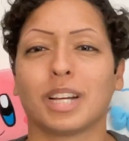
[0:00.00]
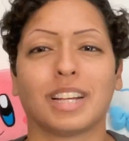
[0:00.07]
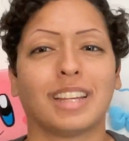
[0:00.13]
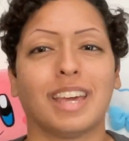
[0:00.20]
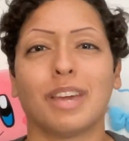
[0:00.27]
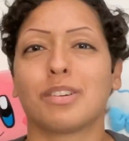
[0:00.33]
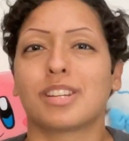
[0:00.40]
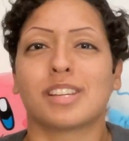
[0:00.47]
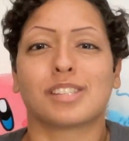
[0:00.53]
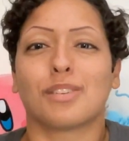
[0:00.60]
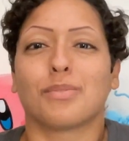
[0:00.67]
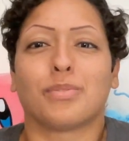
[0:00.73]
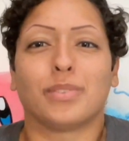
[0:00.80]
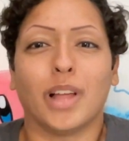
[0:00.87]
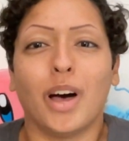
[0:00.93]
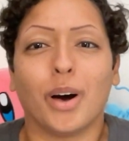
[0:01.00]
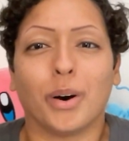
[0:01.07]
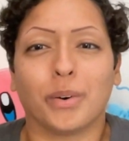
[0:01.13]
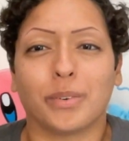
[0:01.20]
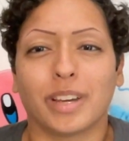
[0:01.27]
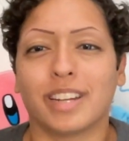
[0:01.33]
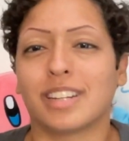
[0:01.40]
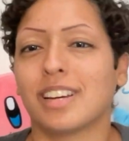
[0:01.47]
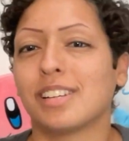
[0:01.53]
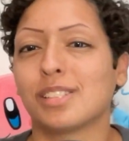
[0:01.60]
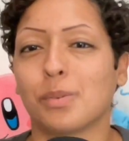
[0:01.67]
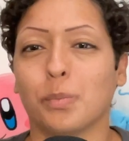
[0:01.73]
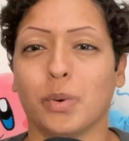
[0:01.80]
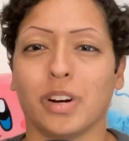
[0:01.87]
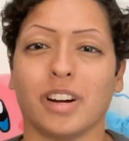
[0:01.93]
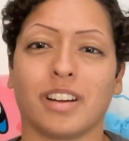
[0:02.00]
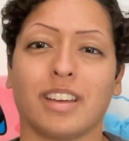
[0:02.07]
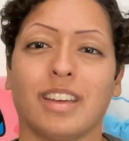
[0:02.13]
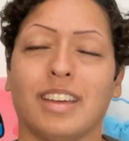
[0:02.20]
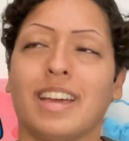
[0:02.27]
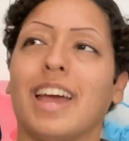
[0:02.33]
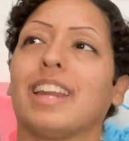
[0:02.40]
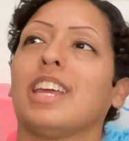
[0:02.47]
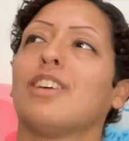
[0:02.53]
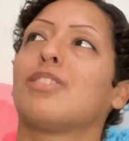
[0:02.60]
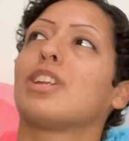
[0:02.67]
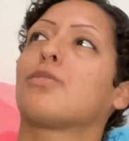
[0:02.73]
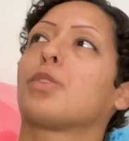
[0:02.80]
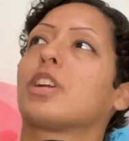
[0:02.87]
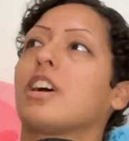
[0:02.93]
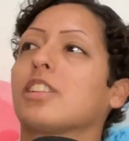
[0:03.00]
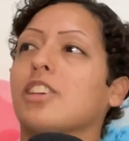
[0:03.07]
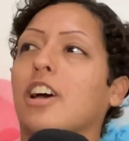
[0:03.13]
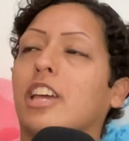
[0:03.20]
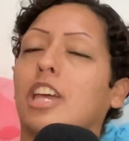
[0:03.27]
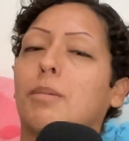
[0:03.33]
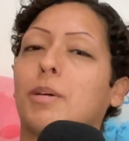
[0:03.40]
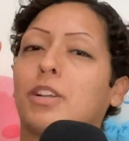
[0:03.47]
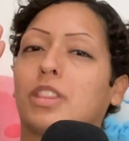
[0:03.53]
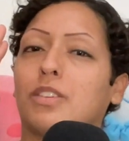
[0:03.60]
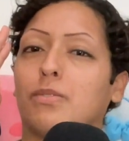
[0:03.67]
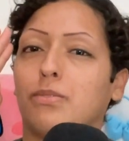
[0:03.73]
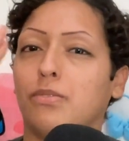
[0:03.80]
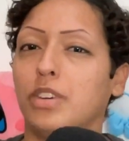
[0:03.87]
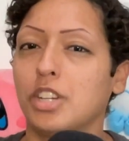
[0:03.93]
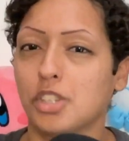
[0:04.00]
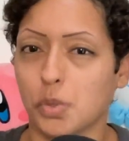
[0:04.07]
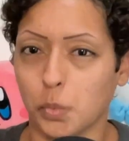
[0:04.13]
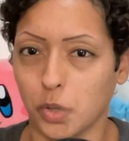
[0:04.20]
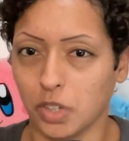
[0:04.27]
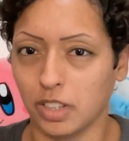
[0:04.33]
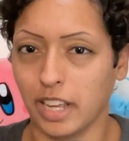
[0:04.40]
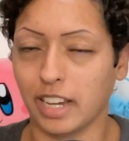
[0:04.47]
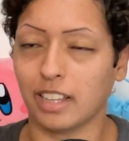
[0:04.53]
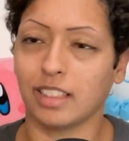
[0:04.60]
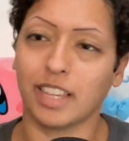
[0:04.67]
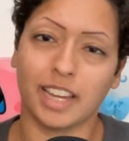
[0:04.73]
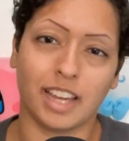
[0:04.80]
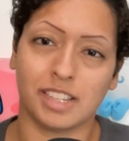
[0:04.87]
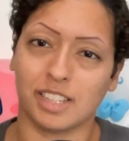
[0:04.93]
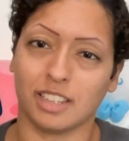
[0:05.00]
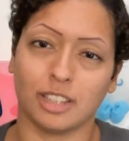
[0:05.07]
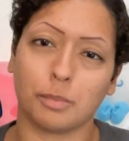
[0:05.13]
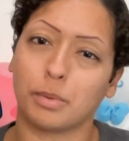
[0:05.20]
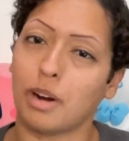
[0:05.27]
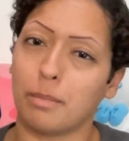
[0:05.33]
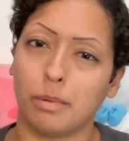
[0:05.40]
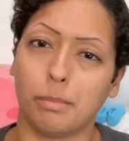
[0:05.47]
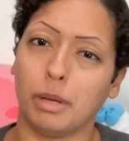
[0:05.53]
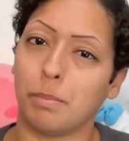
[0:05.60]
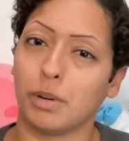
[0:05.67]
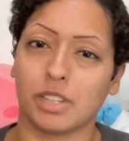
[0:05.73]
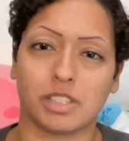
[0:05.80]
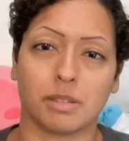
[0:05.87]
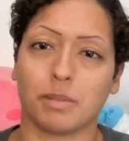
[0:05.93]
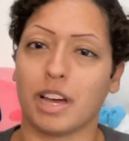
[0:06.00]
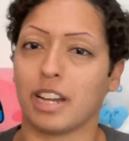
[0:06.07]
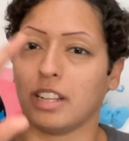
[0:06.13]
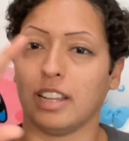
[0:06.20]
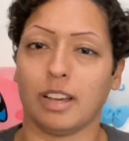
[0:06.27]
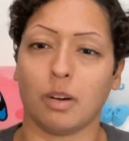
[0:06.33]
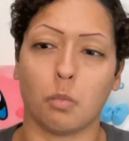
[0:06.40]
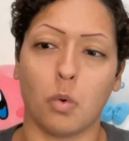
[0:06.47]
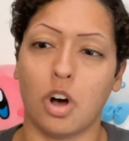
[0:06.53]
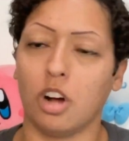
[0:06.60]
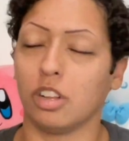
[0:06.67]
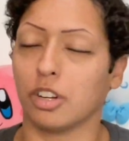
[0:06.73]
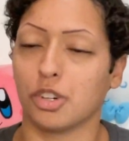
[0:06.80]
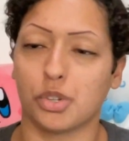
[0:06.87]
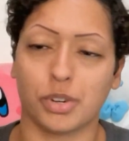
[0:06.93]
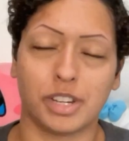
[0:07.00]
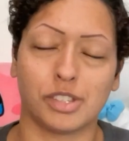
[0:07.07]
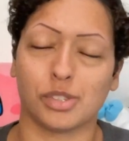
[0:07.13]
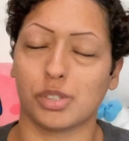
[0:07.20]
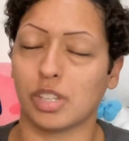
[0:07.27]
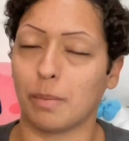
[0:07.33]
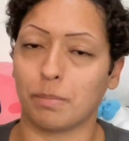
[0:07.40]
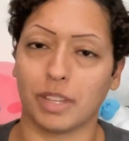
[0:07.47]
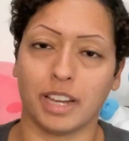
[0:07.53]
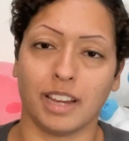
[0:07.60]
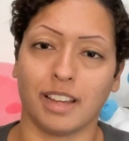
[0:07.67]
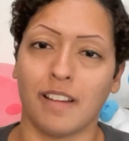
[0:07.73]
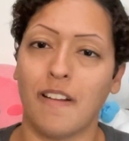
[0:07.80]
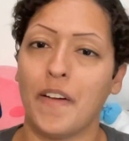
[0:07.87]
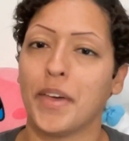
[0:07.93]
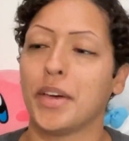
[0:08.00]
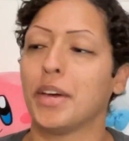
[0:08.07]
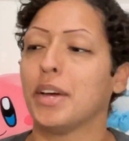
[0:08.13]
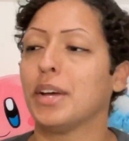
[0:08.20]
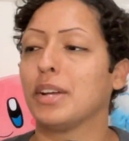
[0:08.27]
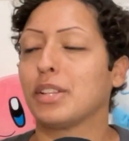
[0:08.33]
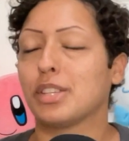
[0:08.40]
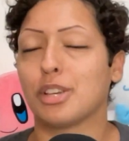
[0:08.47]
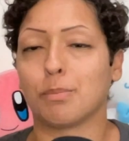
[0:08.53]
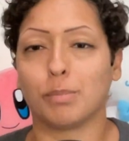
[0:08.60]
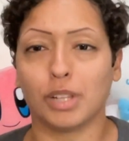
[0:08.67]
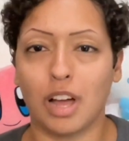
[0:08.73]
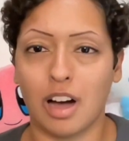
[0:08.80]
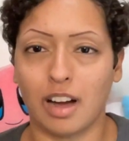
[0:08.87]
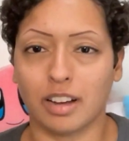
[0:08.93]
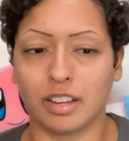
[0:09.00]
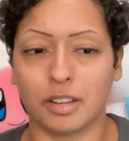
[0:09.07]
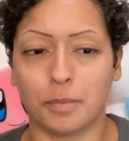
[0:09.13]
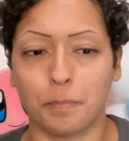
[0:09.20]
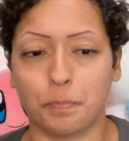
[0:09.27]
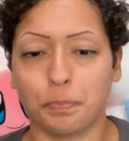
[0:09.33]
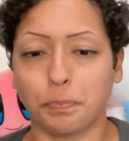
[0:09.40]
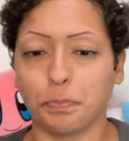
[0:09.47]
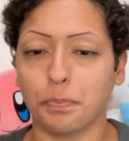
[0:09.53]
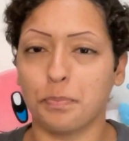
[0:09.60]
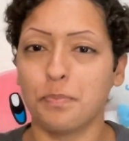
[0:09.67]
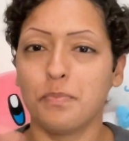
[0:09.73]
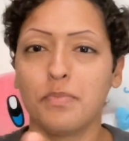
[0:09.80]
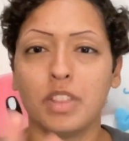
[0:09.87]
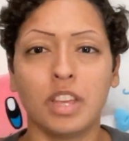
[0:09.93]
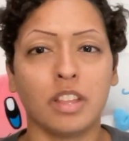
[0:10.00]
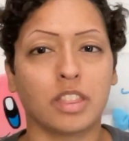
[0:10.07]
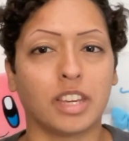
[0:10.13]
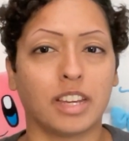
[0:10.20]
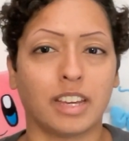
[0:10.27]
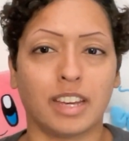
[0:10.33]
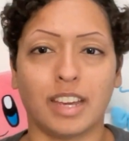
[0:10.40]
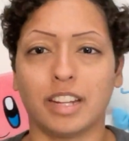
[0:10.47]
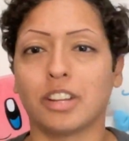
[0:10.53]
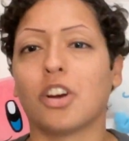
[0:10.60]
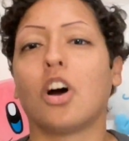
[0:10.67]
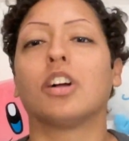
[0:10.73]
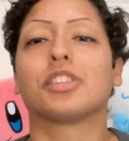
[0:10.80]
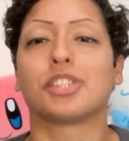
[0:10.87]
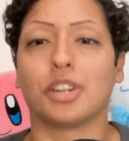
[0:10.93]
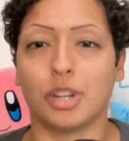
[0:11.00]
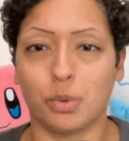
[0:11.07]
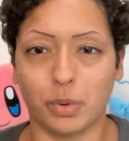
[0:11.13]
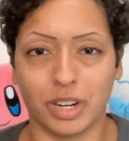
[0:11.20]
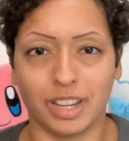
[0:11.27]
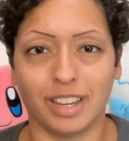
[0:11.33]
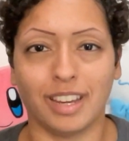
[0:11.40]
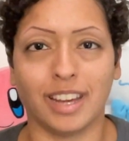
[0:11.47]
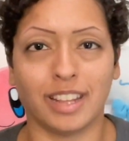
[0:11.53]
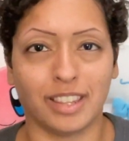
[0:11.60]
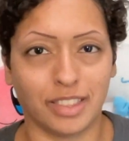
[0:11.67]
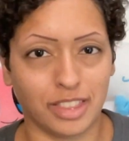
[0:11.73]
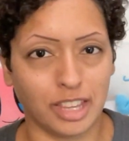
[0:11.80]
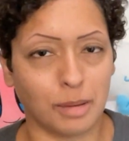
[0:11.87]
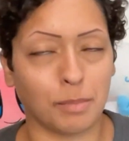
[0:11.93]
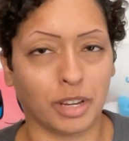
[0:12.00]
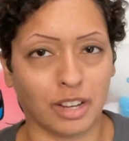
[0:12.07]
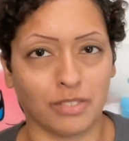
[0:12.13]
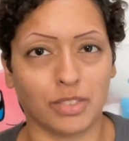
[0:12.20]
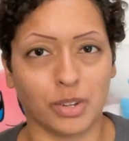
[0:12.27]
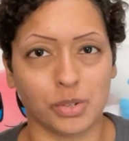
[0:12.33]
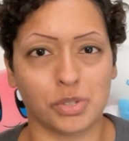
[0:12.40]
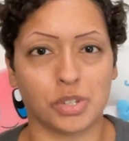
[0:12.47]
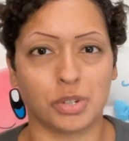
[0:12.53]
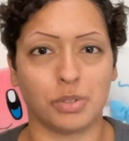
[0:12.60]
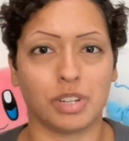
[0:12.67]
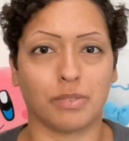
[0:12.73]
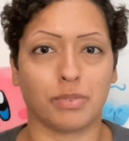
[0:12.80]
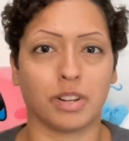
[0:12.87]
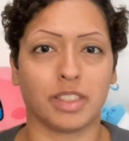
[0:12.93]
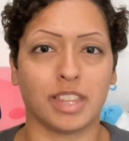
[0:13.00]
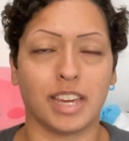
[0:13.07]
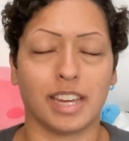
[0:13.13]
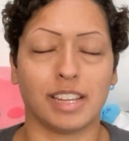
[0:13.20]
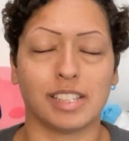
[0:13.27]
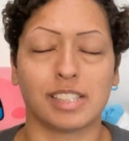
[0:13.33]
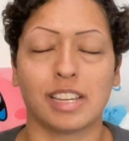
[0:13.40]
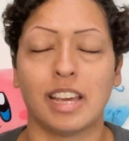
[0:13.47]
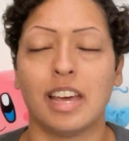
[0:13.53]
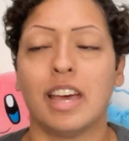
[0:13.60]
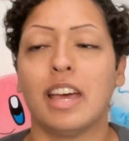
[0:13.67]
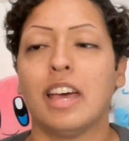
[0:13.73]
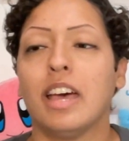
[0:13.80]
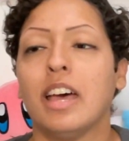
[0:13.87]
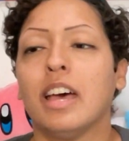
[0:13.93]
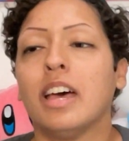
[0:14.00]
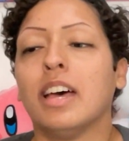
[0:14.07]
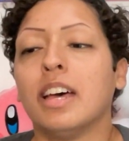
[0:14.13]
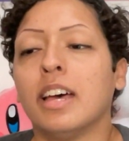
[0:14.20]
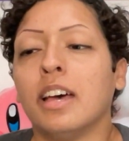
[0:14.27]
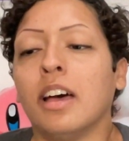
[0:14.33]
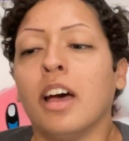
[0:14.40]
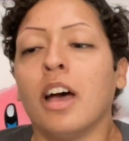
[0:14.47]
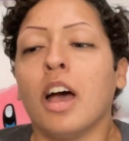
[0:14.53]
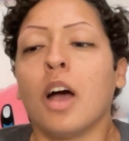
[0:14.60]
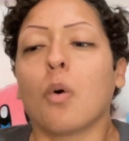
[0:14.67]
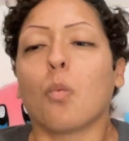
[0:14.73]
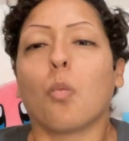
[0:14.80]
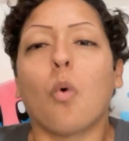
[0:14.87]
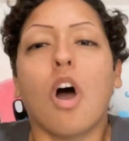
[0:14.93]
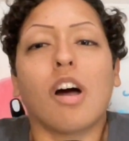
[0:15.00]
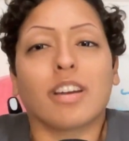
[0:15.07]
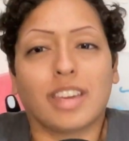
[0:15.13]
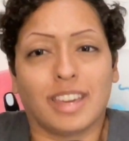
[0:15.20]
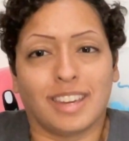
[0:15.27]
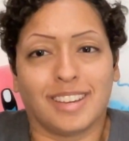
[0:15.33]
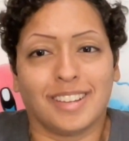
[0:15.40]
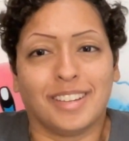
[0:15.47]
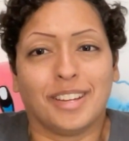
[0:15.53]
It doesn't flow. It doesn't work. And even if we're not talking about the visual, like I said, they'll probably put some kind of like wall or trees or something to block the incontinuity in the theming of those 2 different things. Walking